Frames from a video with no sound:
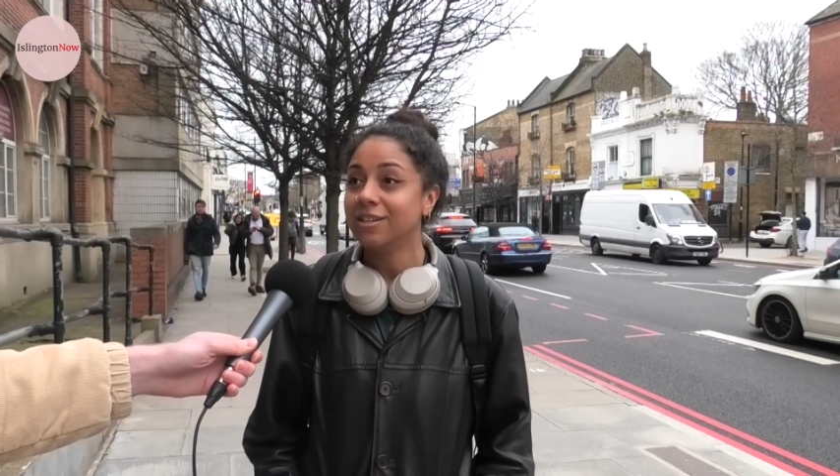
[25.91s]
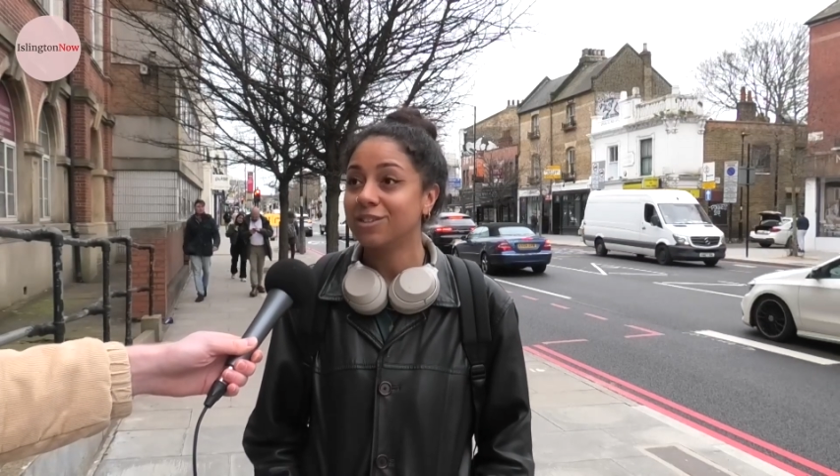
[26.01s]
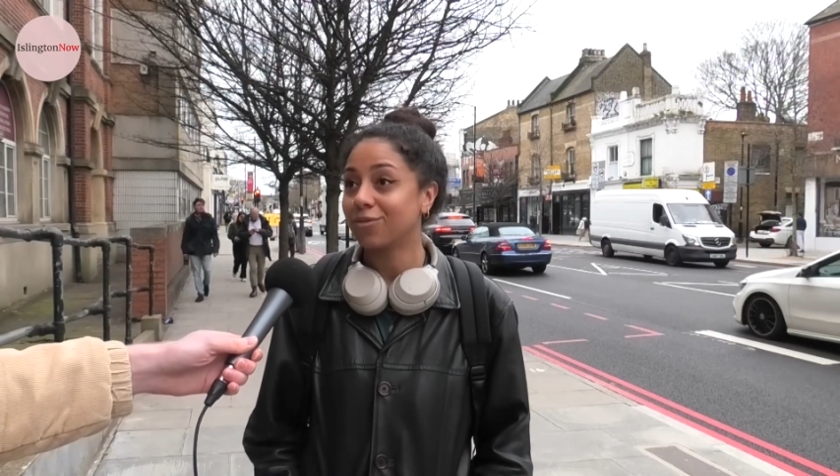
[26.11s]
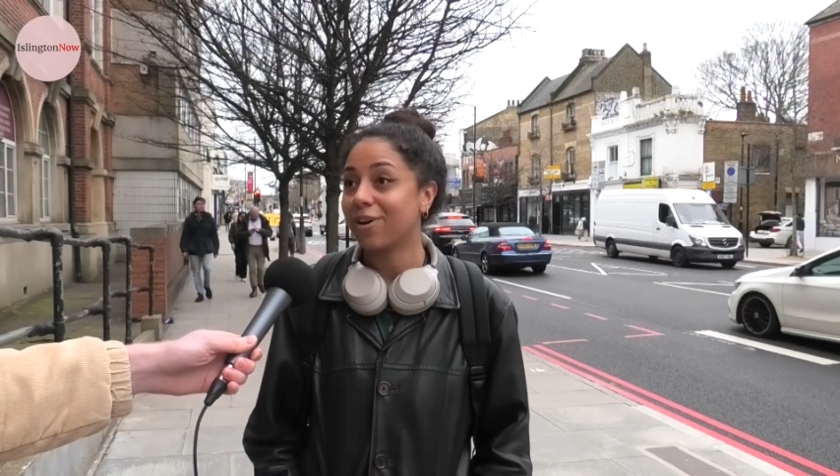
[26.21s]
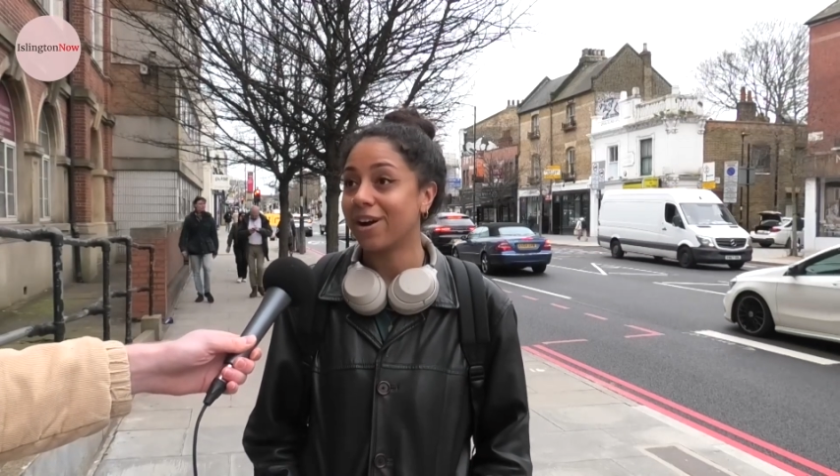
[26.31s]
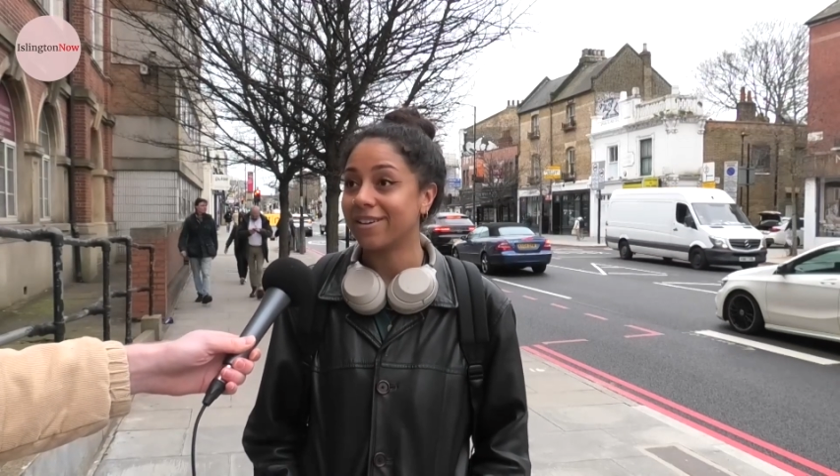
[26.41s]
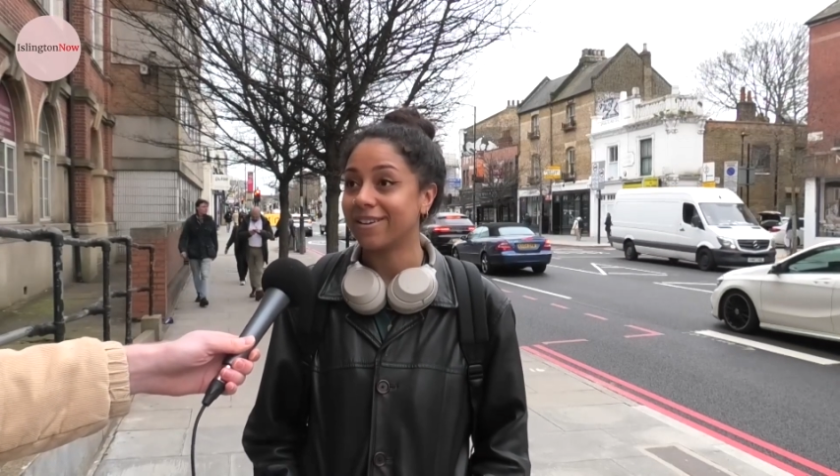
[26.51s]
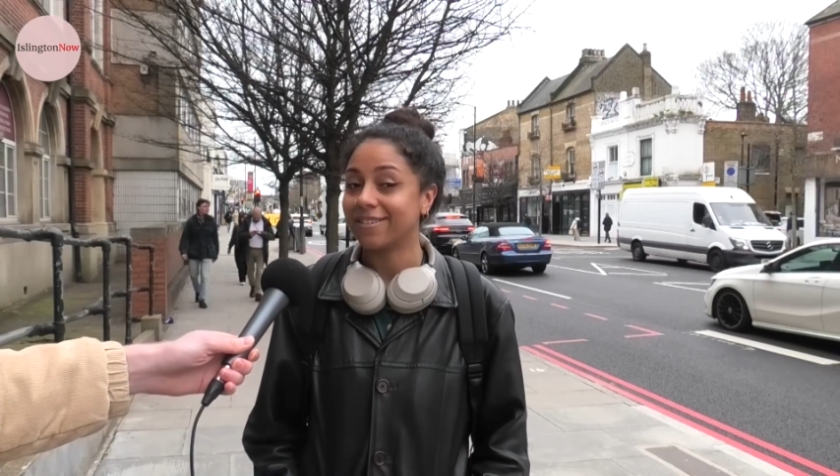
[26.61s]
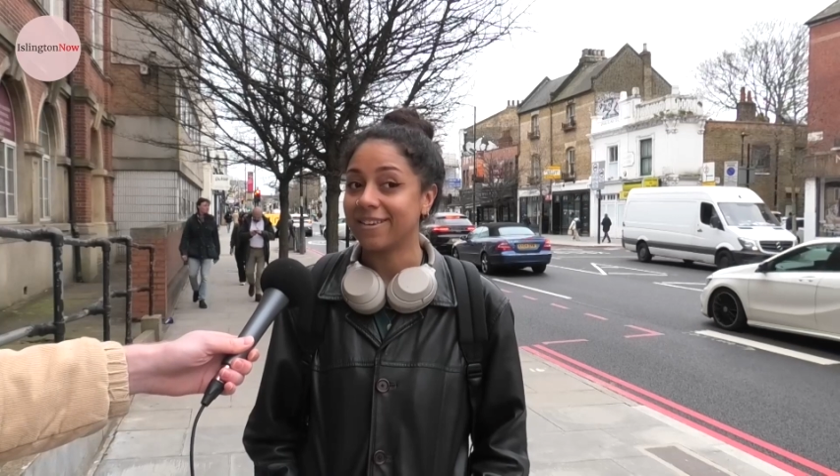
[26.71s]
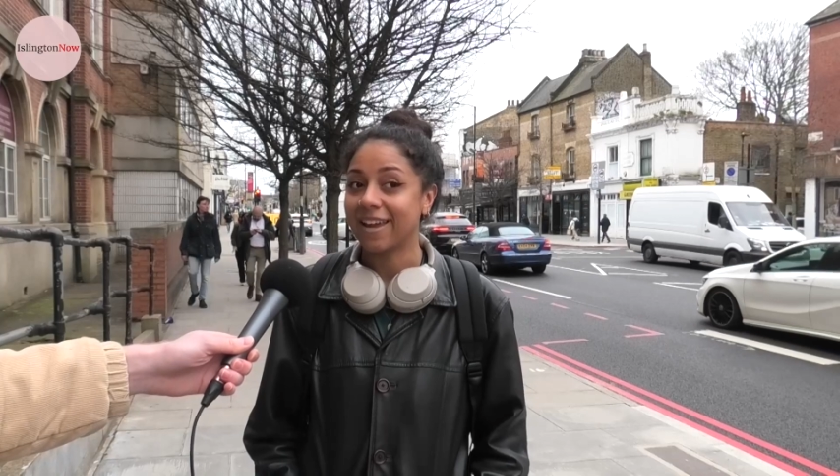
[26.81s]
to run
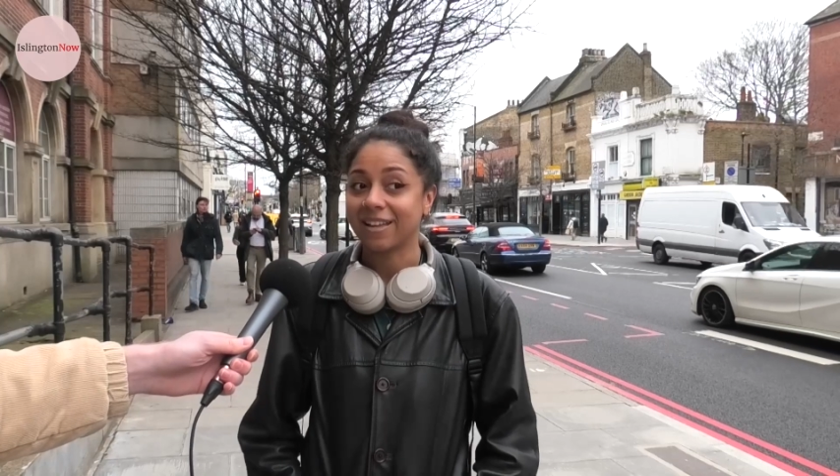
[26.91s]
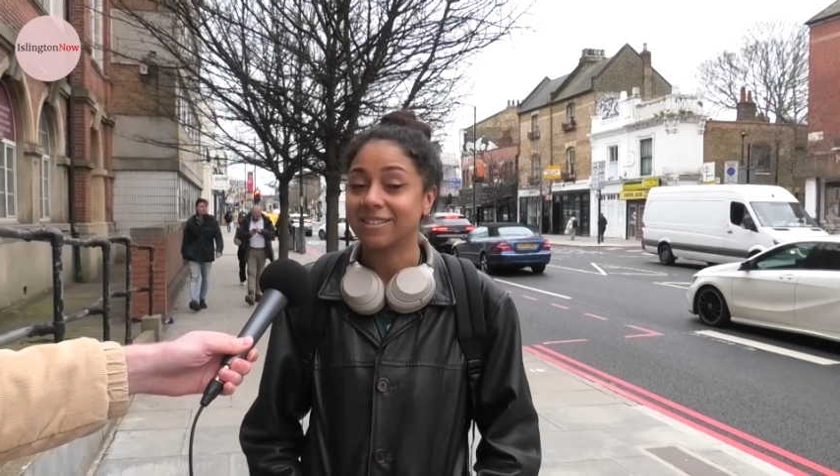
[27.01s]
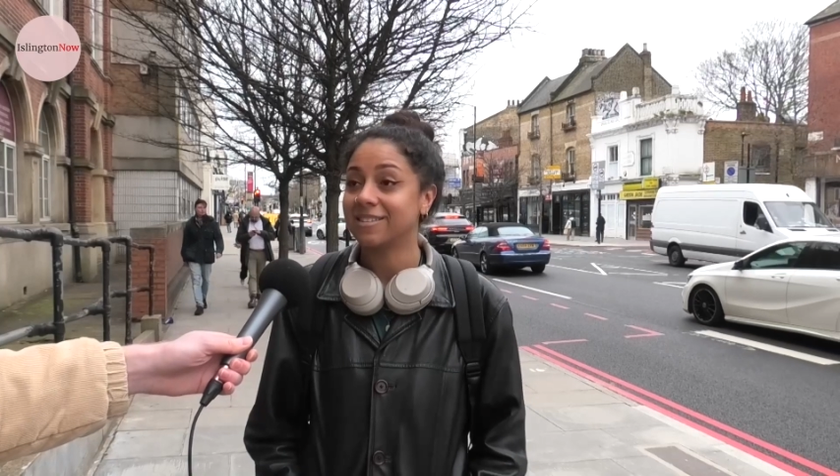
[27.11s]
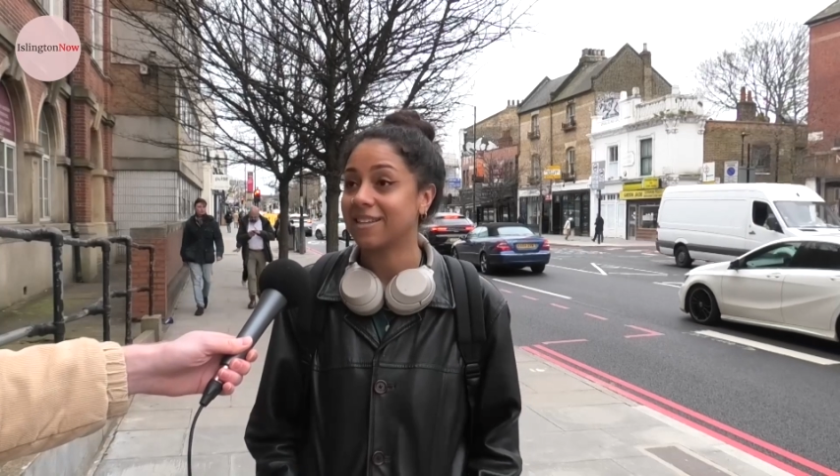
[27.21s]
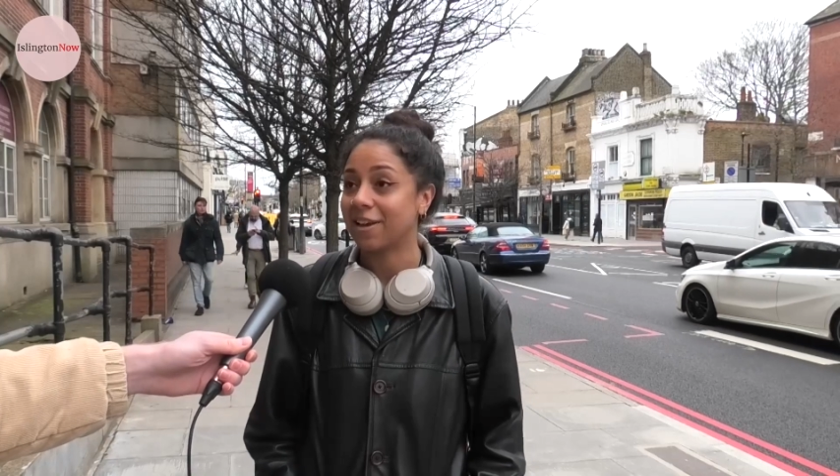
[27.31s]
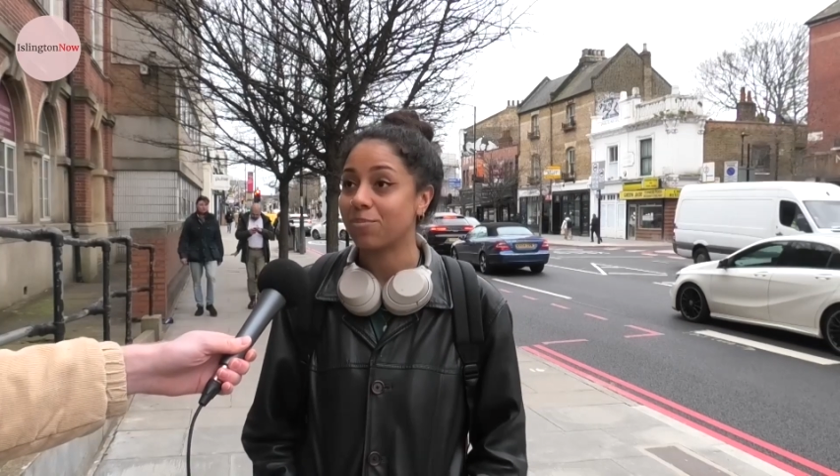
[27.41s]
and yeah, to stay